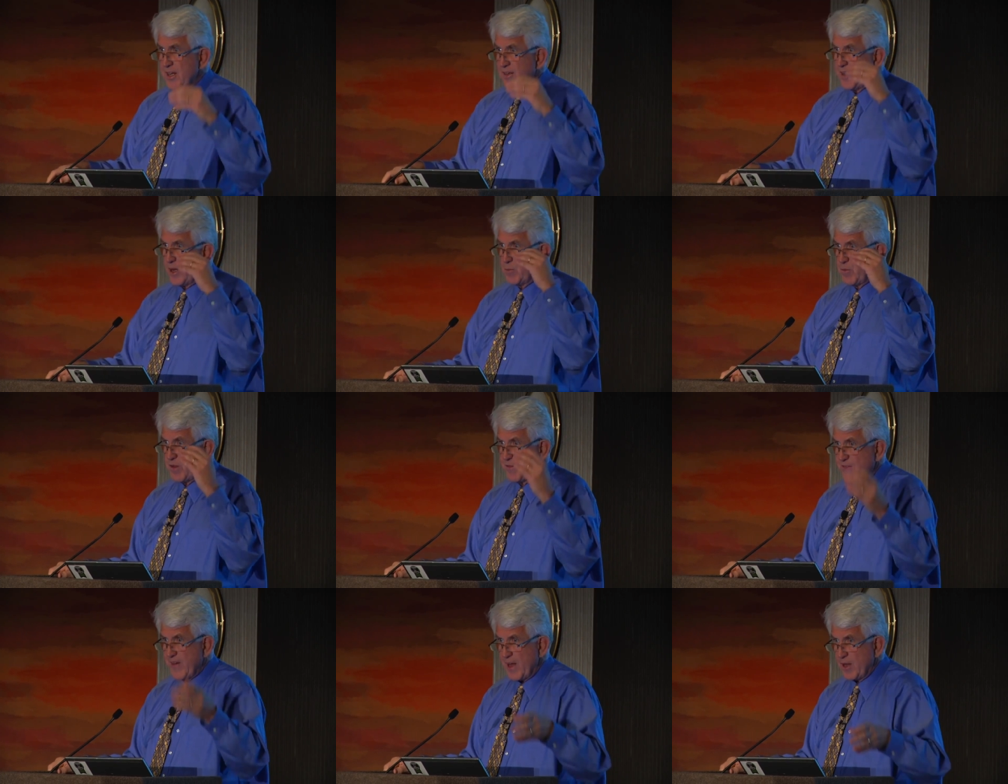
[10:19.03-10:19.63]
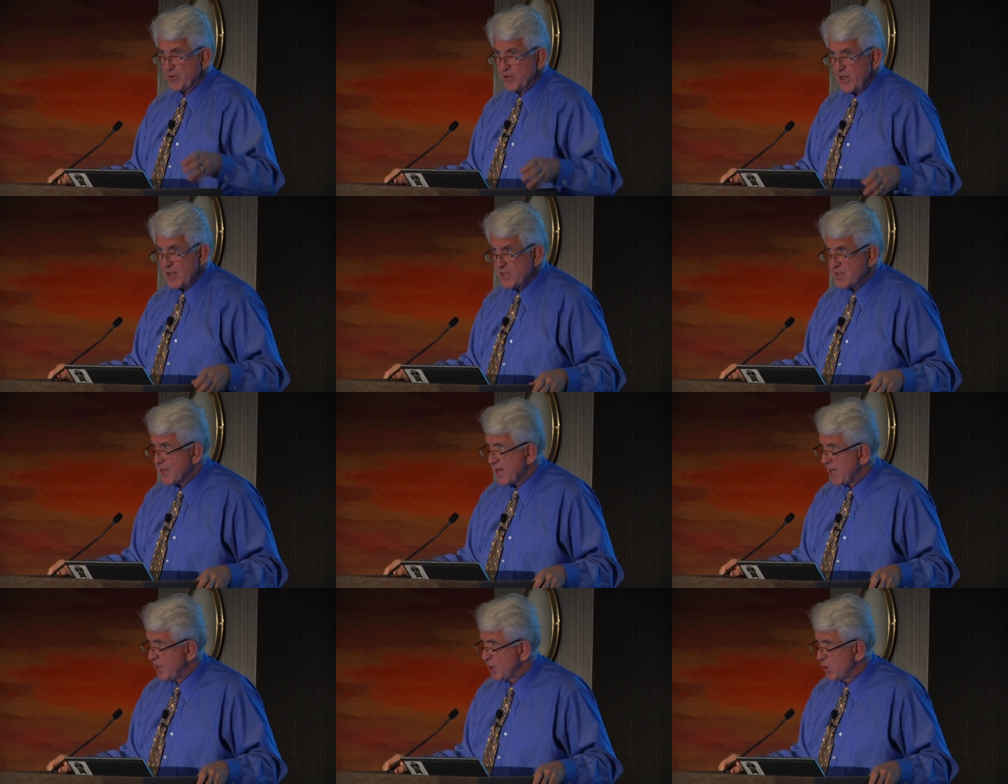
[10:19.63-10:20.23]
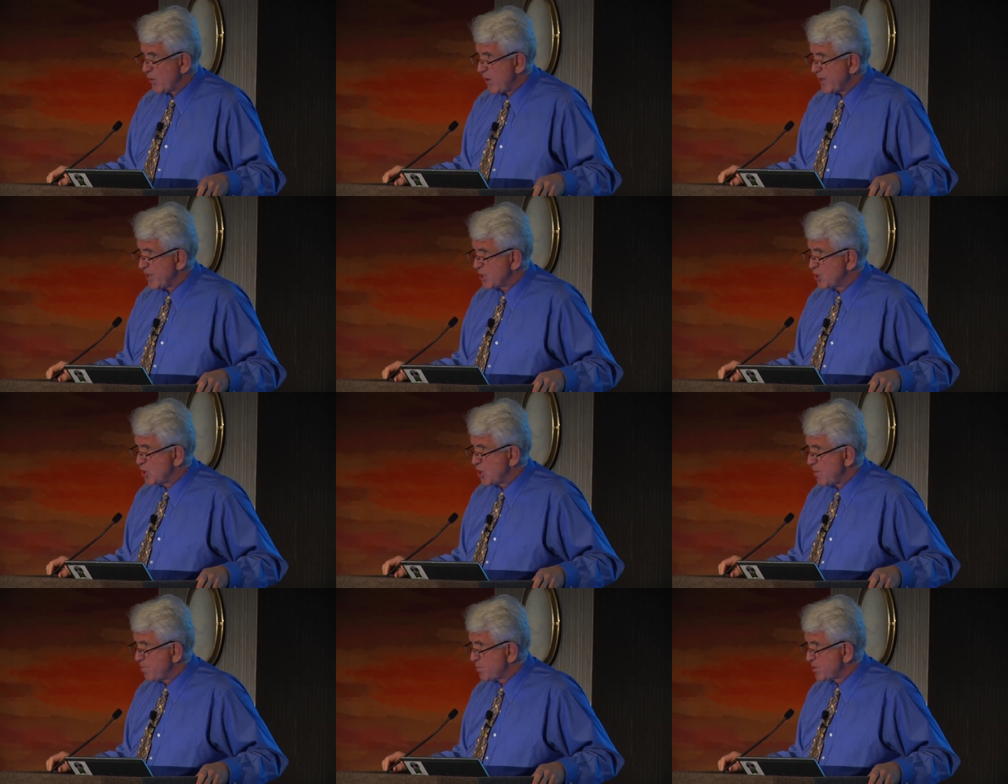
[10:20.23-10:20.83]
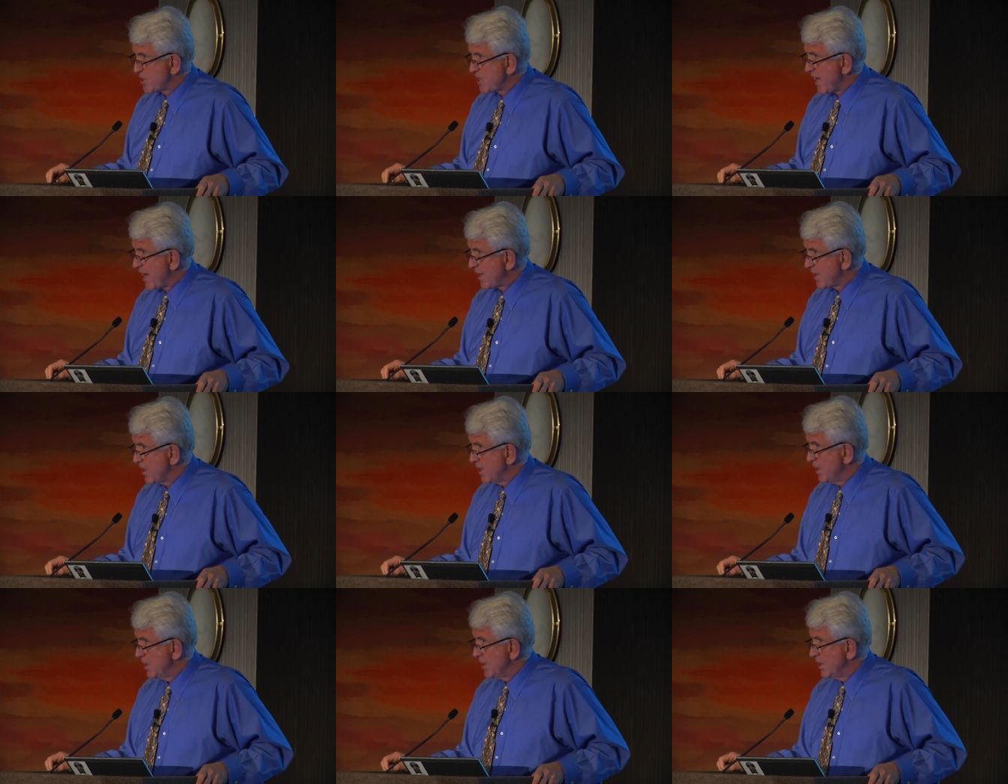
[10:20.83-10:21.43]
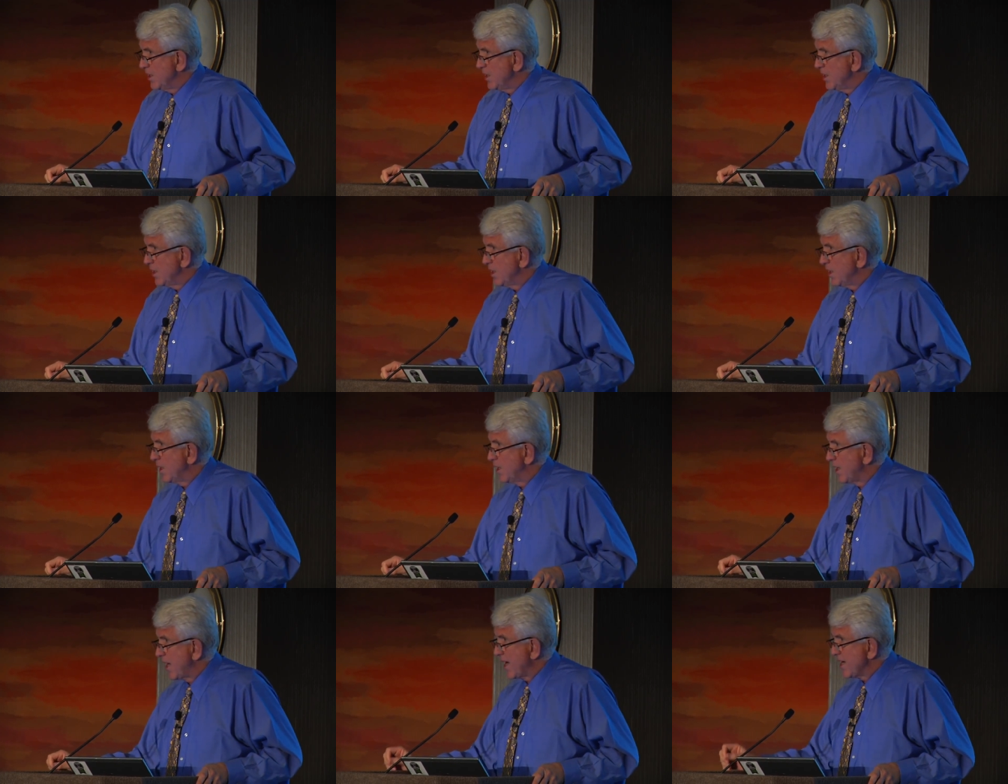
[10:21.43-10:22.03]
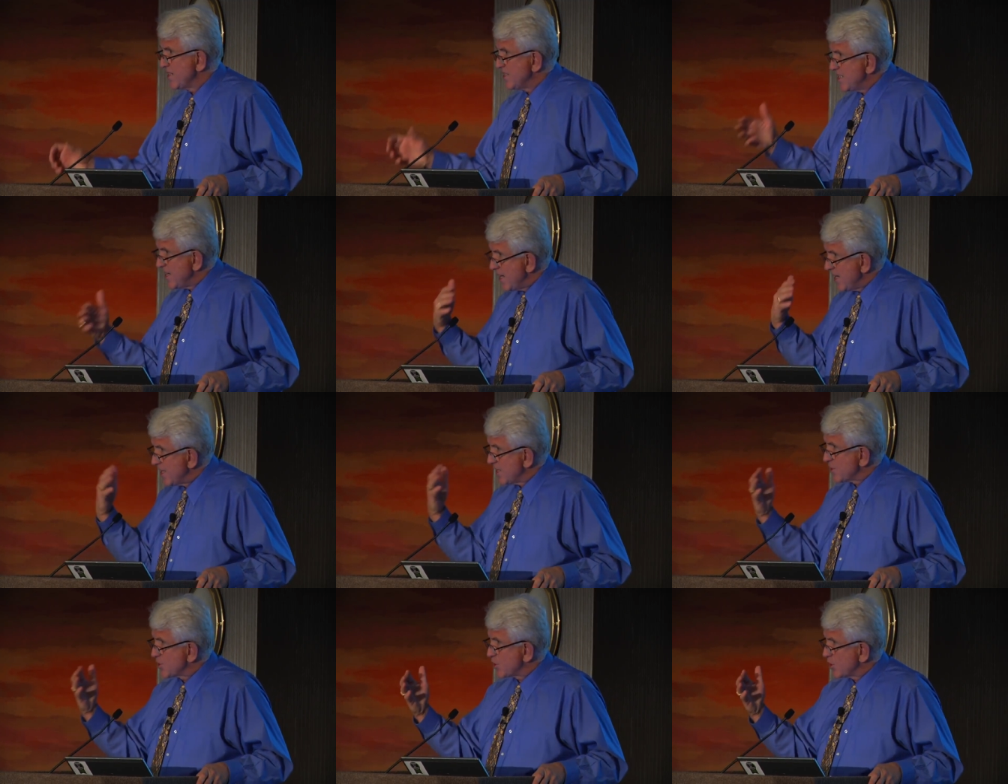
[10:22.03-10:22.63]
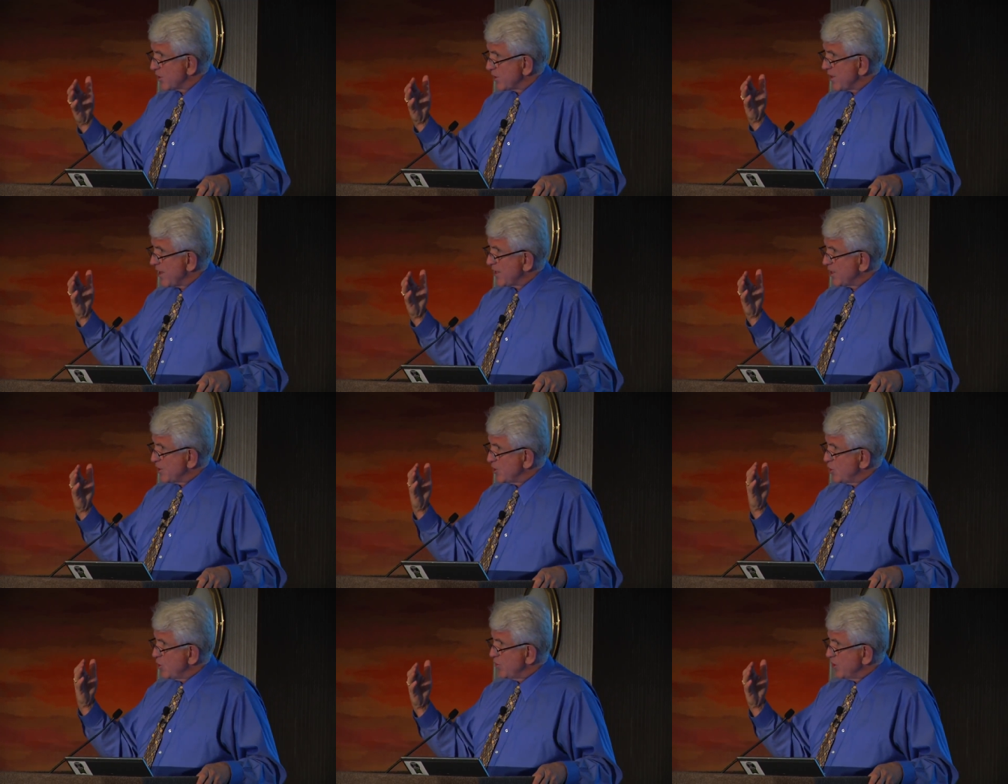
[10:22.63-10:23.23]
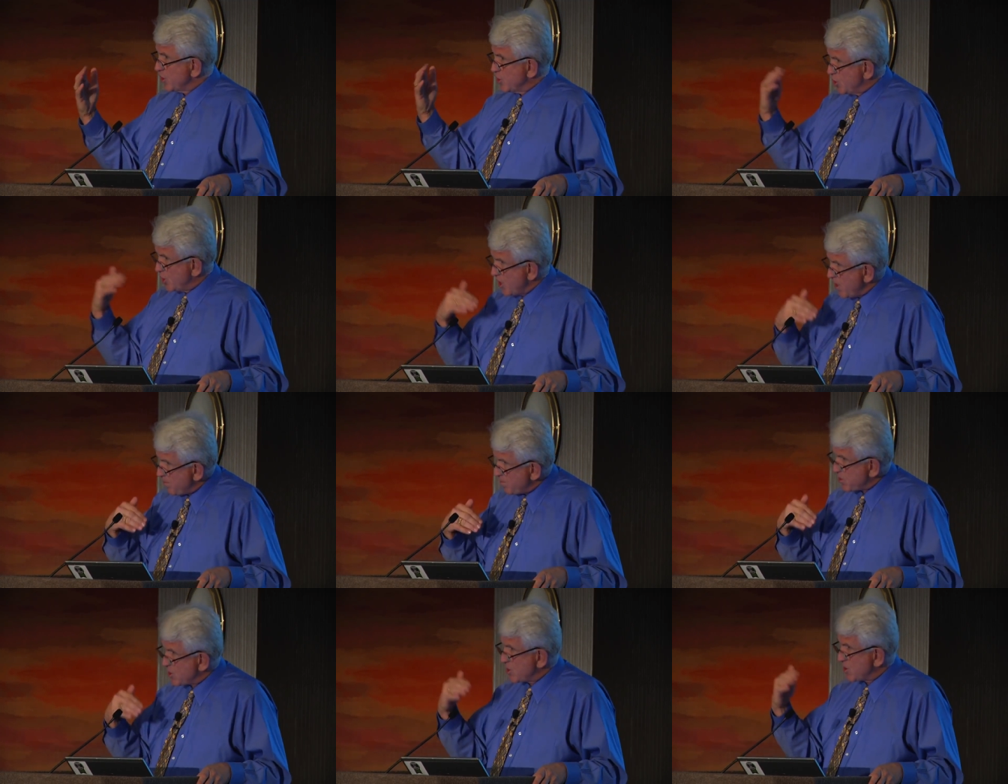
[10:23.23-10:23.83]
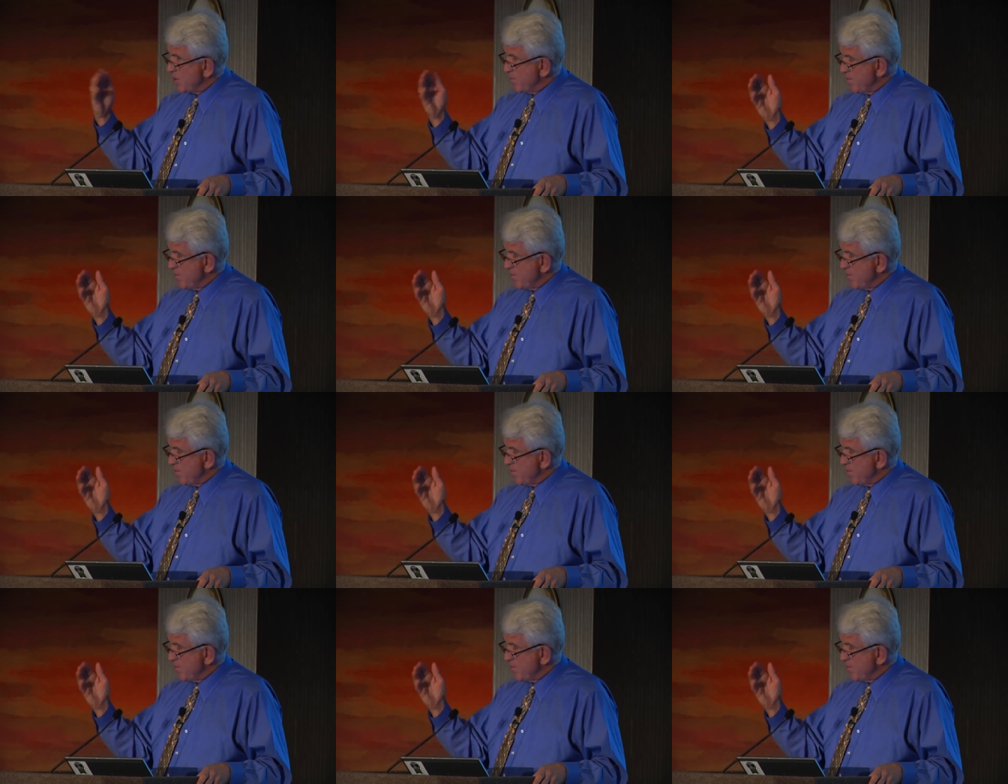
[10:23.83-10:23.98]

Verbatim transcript: Then we found Intel, who had a chipset uh, idea so they could do the chips